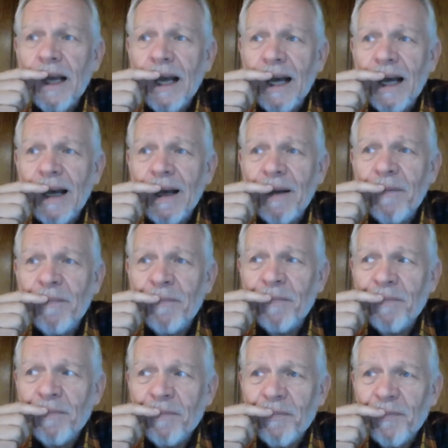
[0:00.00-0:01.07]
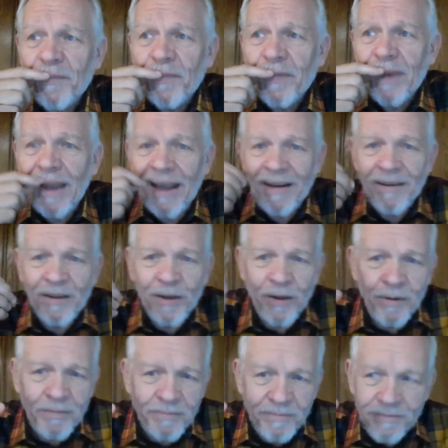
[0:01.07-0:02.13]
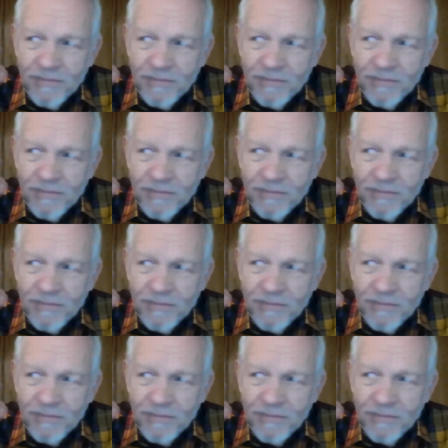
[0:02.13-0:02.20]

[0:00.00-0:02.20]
I don't know.